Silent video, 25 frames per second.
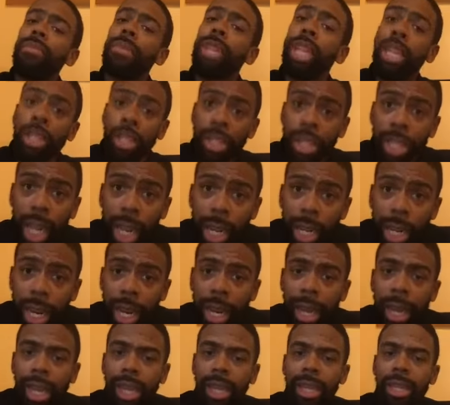
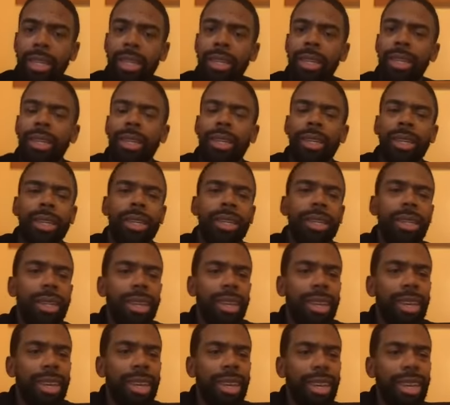Sunday.
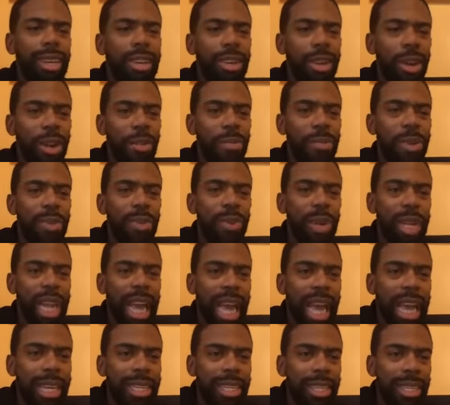You know, been
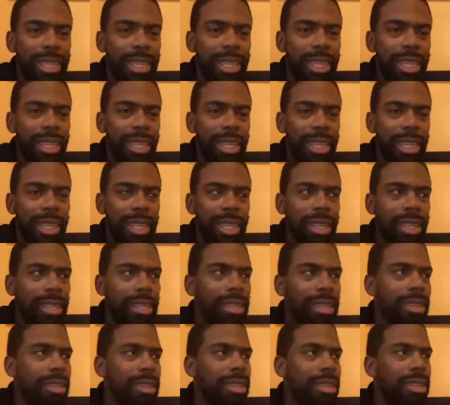relaxing,
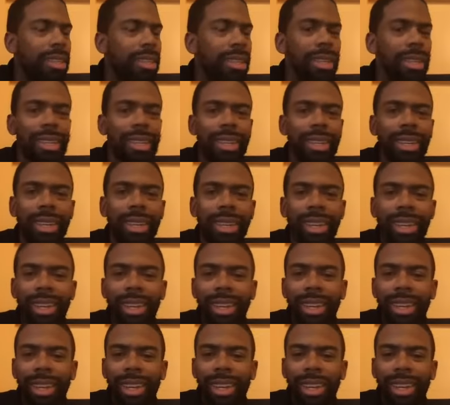and
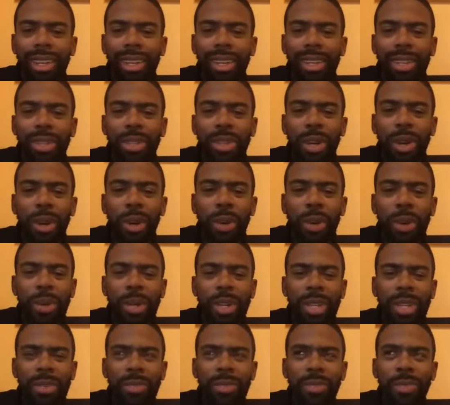so
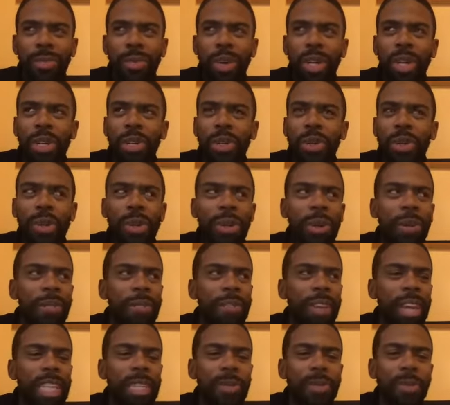wanted to do a little
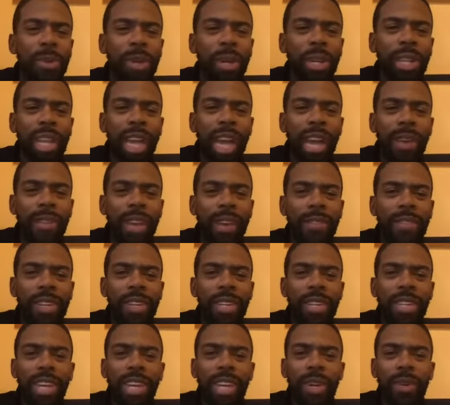Facebook Live.
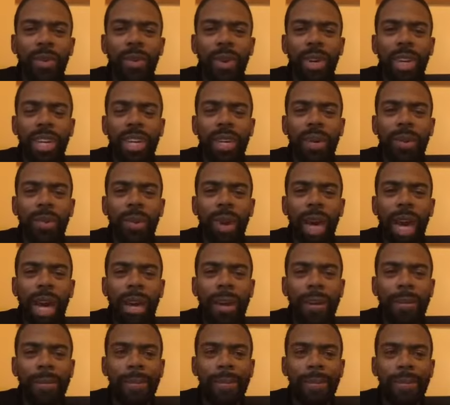Haven't done one in a
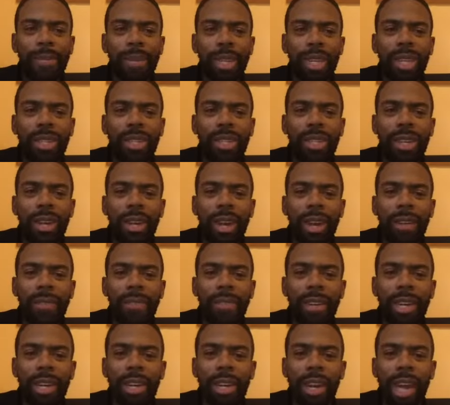while, so I
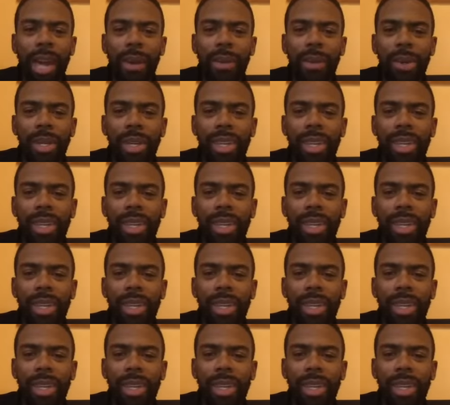figured I would